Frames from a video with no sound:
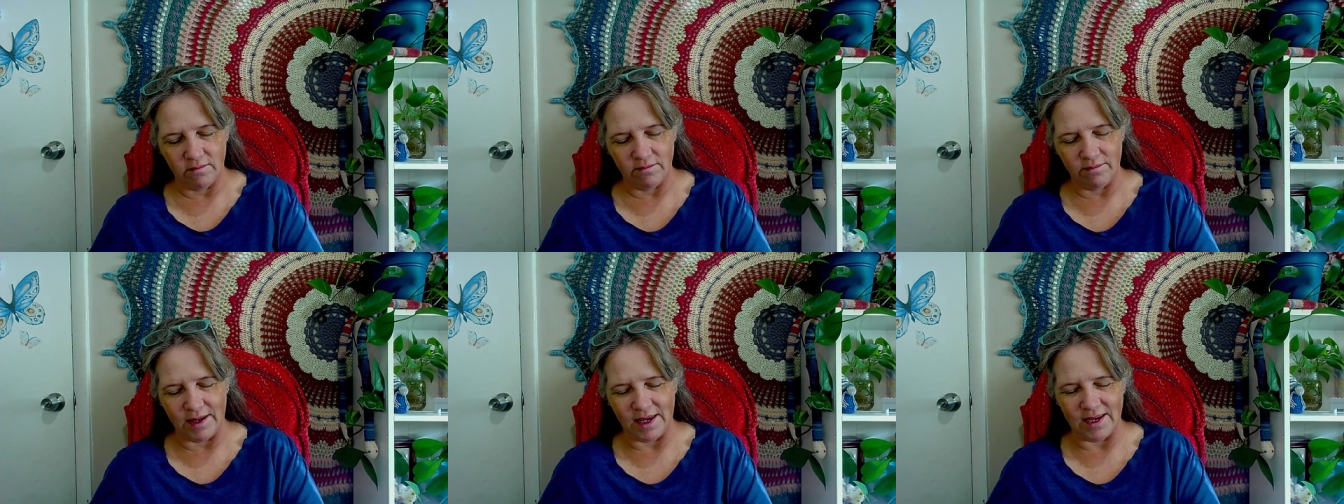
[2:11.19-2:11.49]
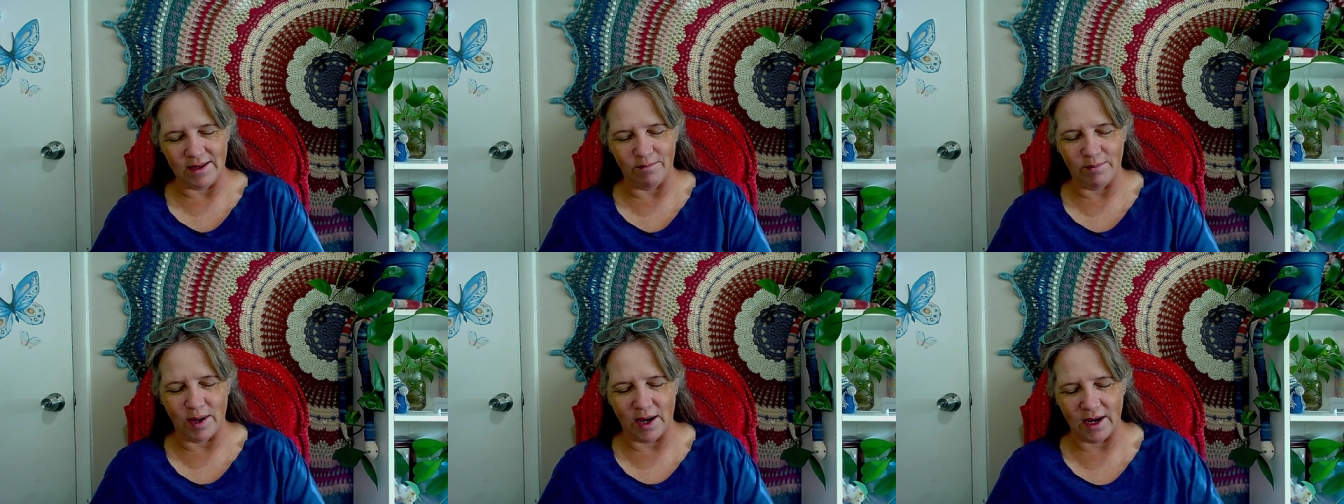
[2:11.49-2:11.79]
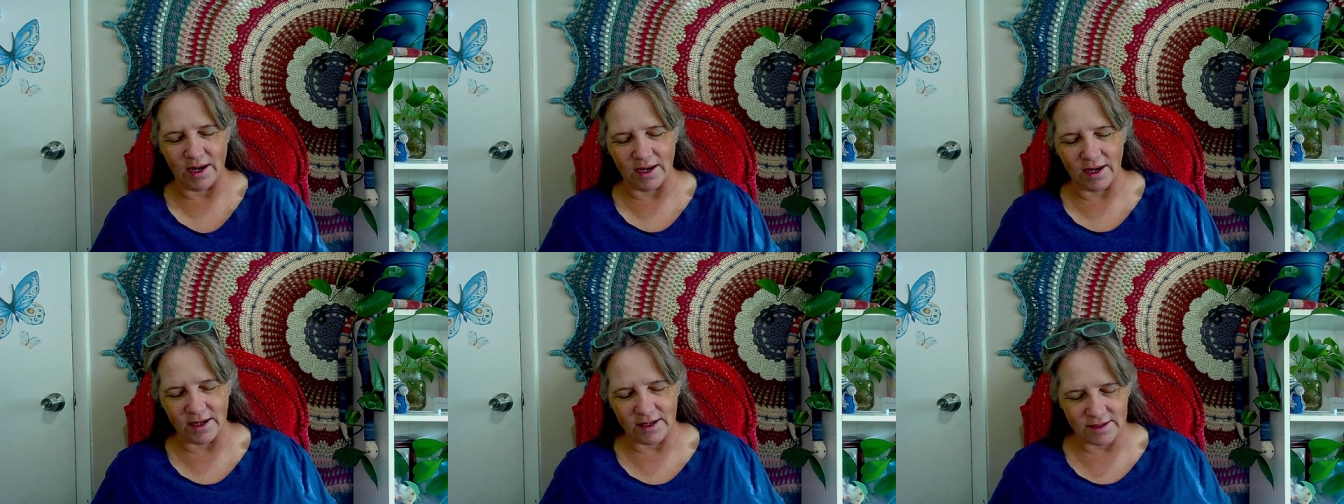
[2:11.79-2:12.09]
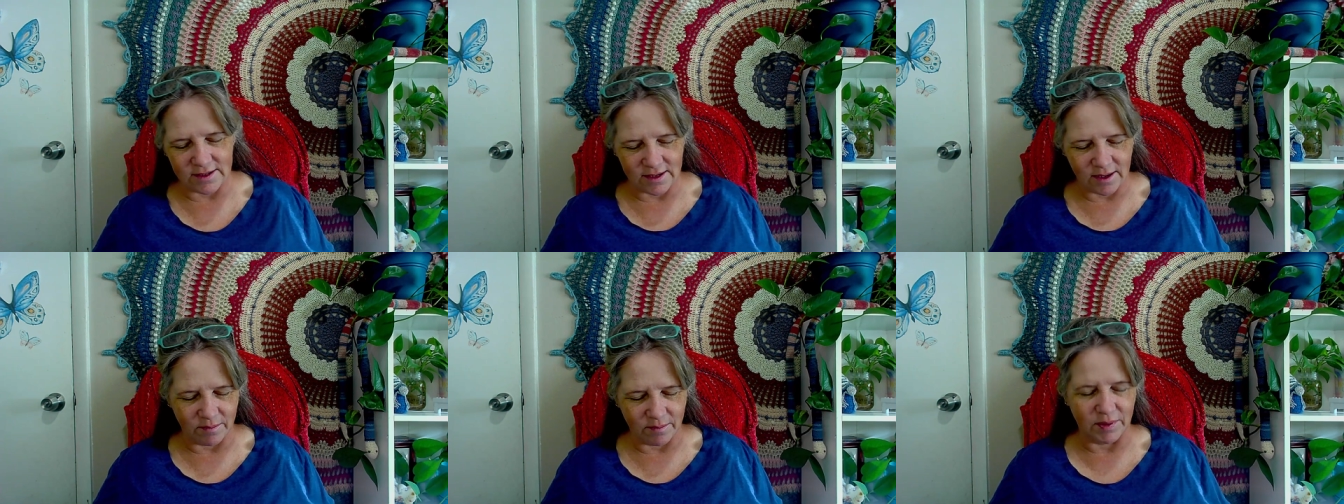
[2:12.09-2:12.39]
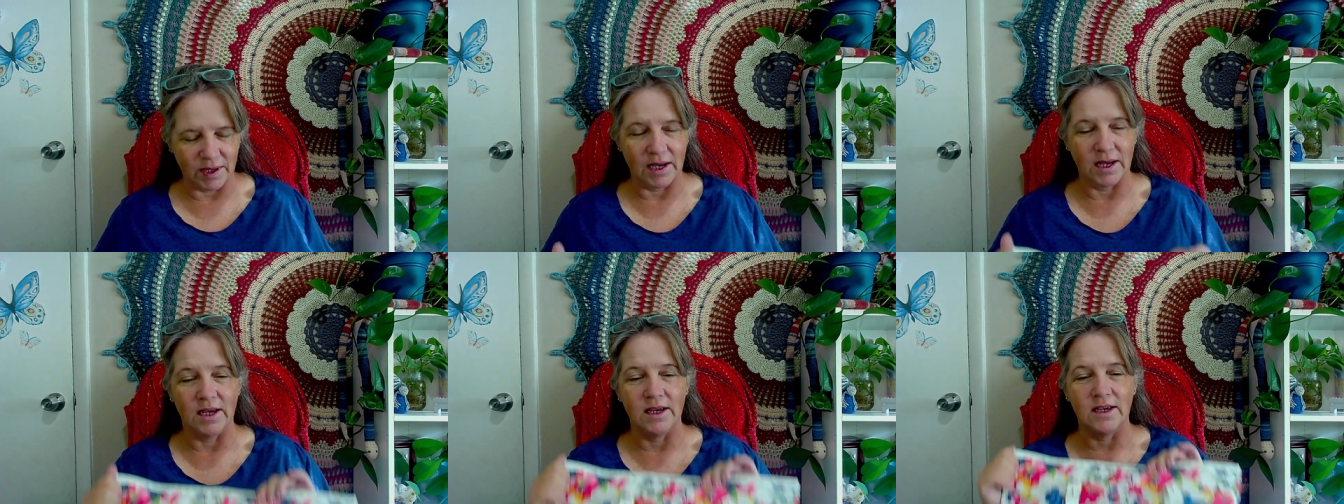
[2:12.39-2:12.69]
Pink bag it's not
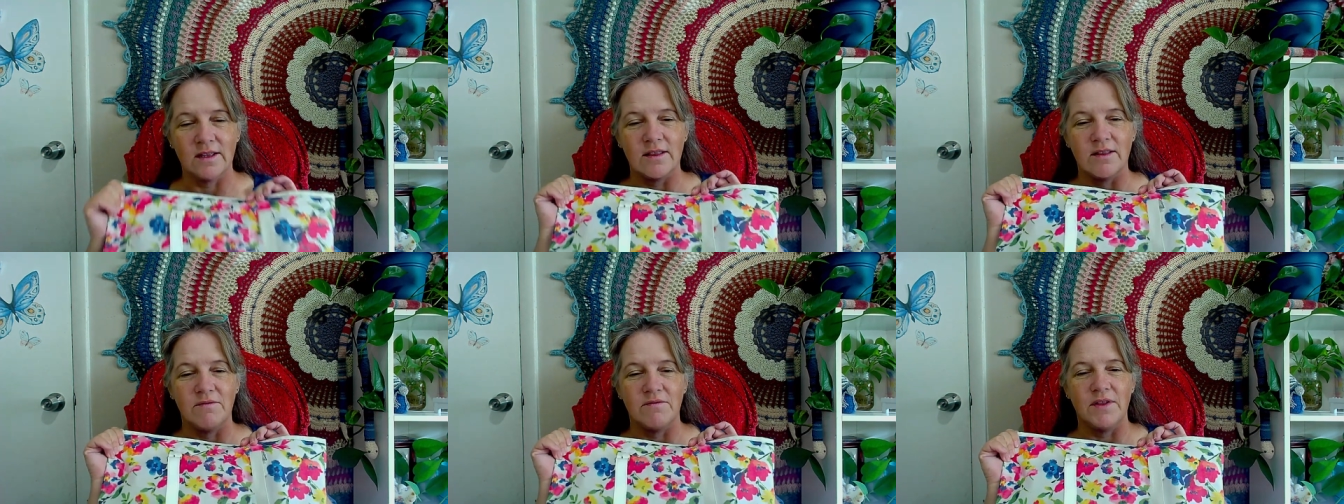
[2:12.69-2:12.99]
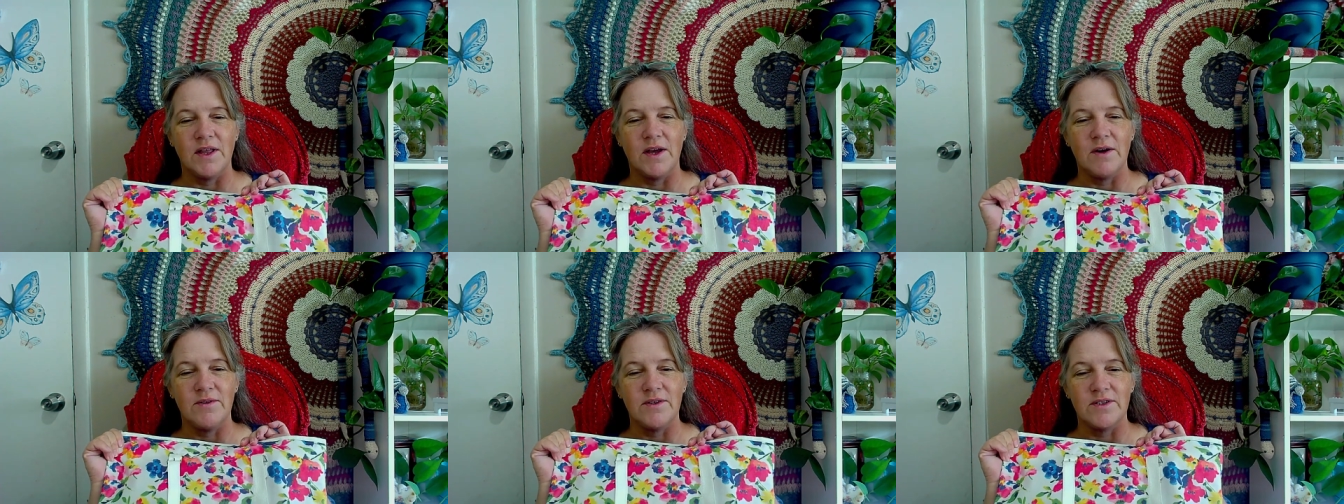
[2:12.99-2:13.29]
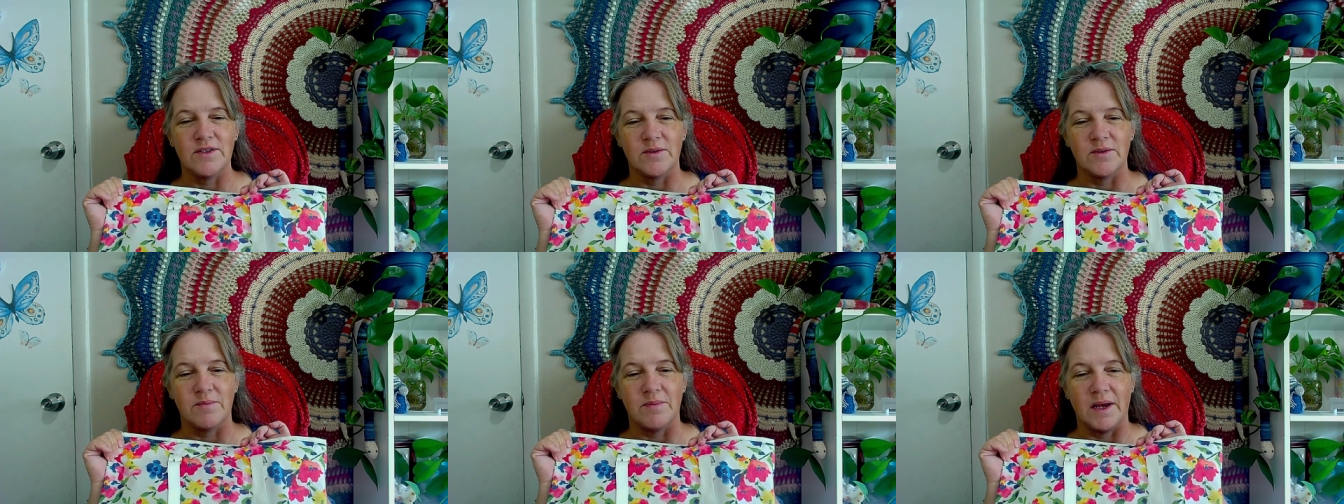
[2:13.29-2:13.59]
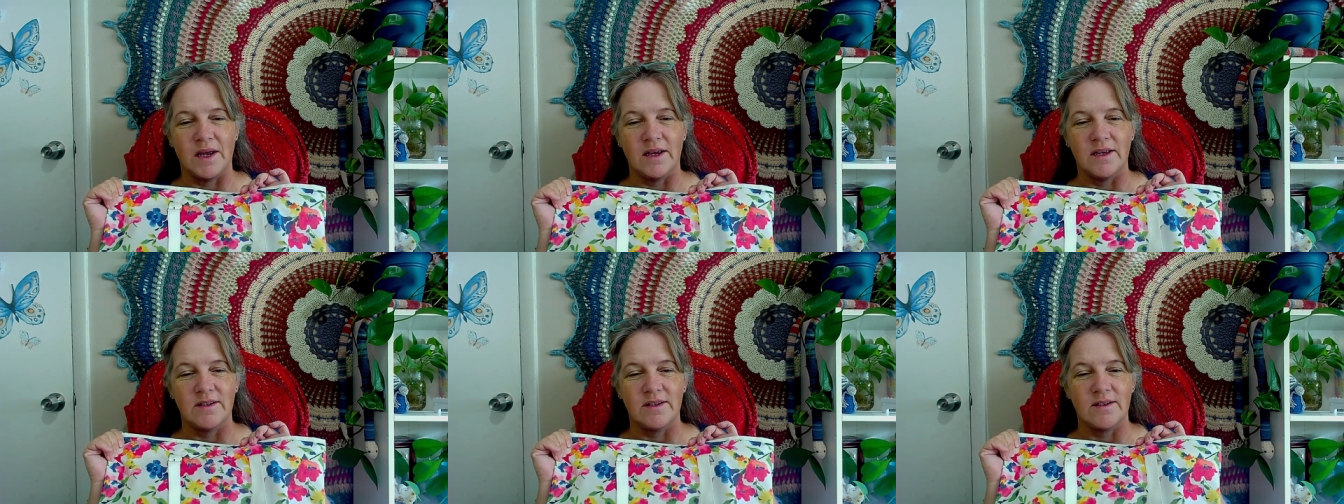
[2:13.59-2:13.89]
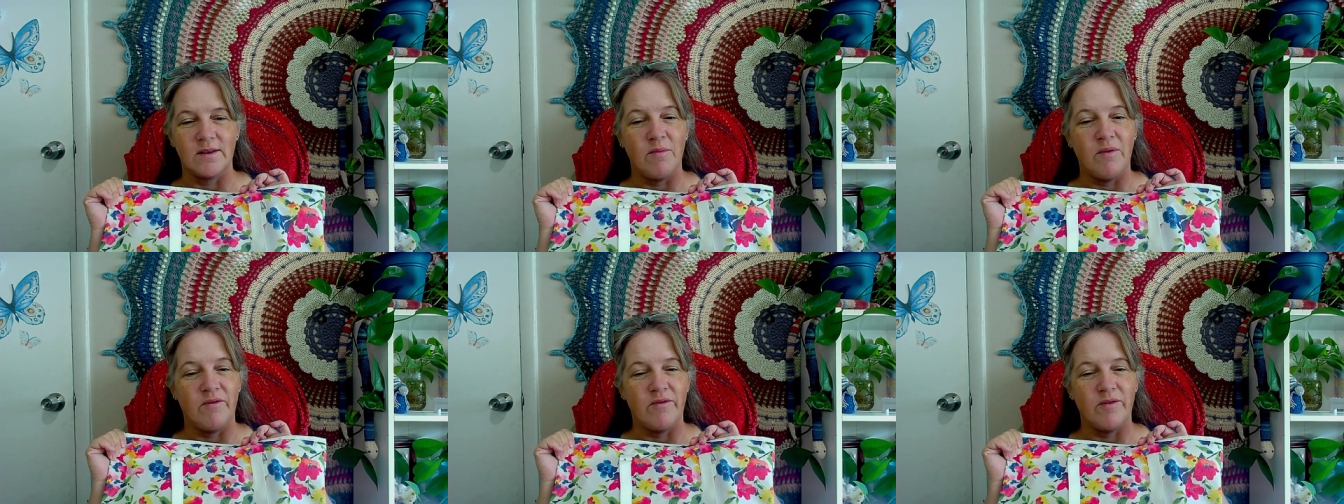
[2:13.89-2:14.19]
pink, the flowers are pink,
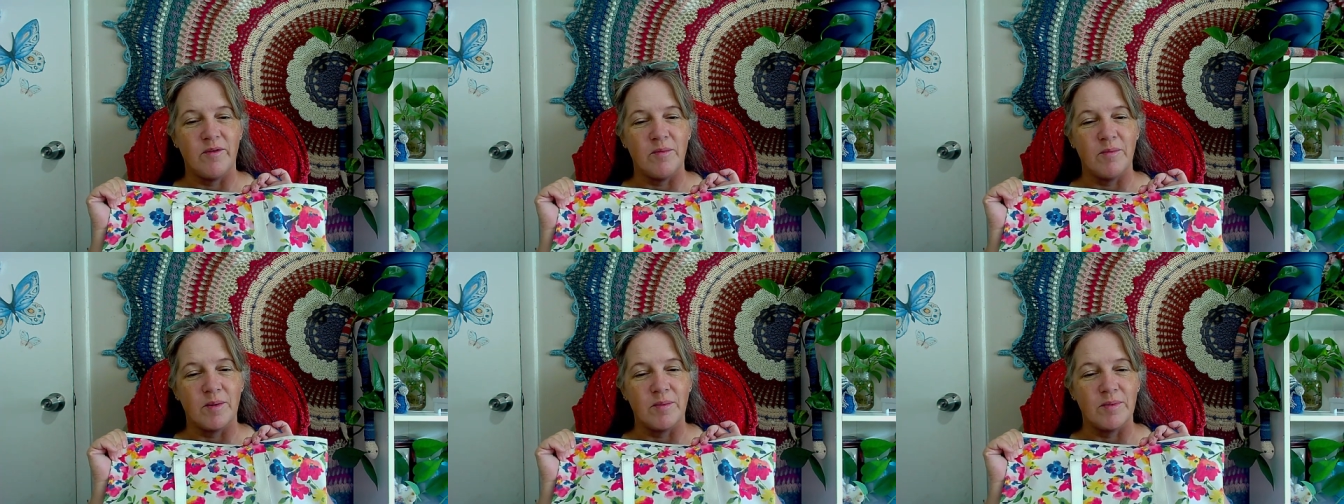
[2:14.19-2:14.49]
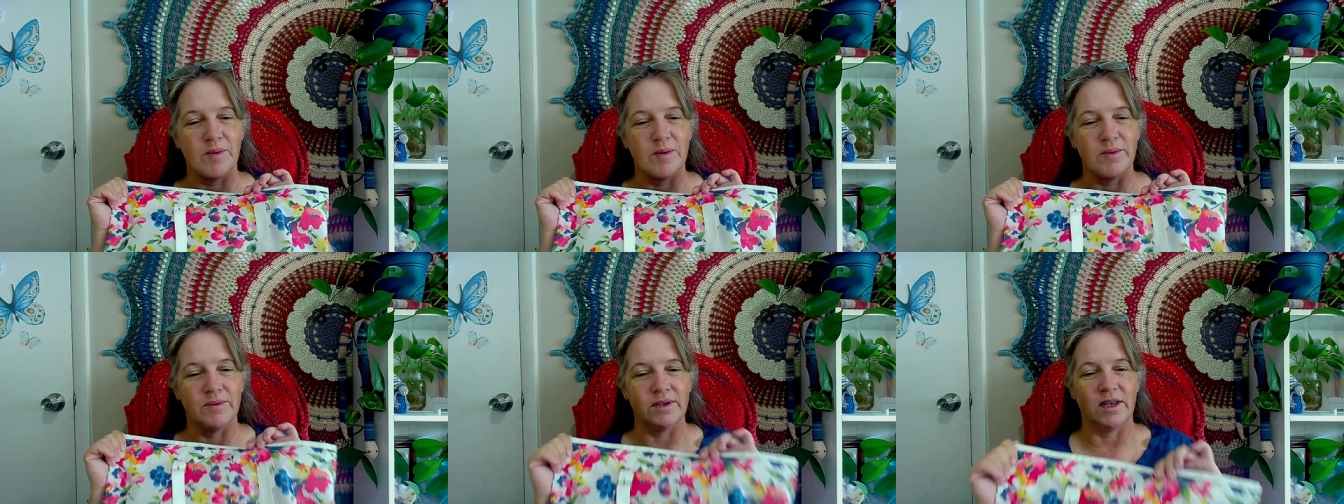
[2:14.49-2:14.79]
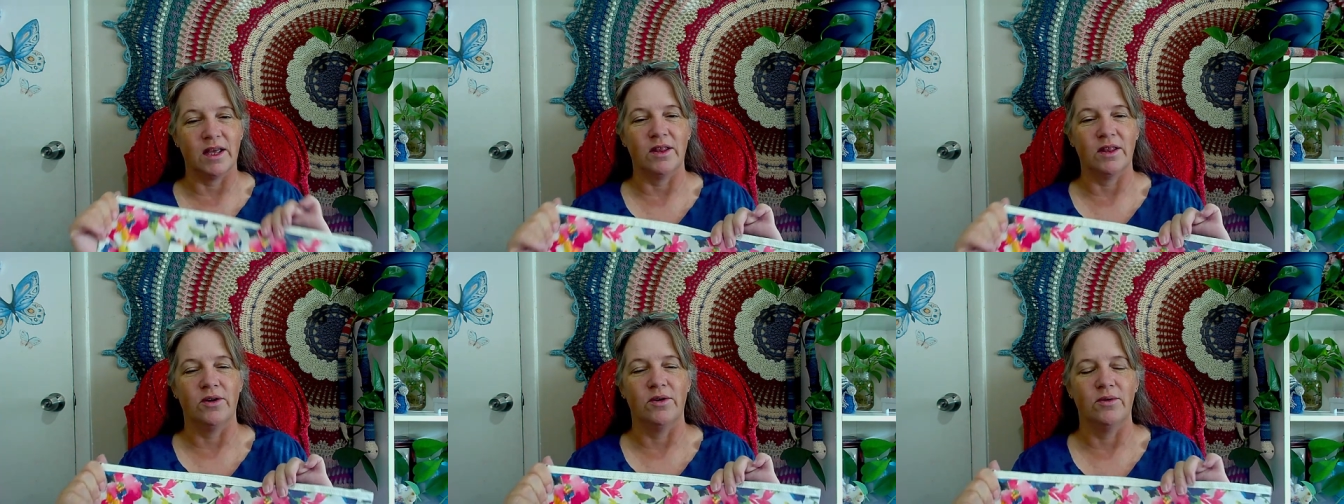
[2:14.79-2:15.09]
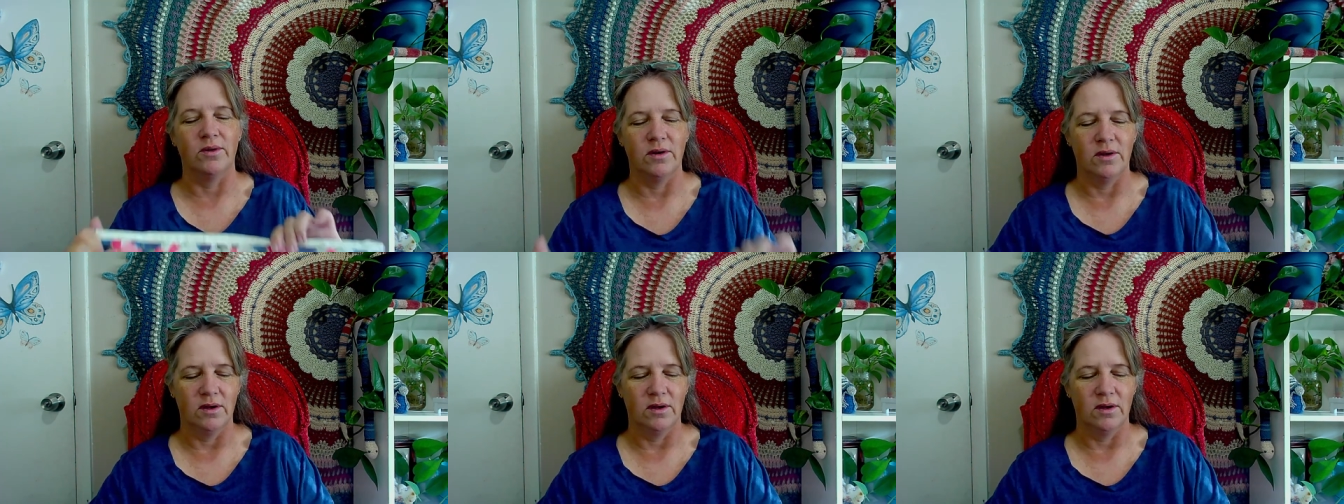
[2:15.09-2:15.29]
some of them are blue and yellow.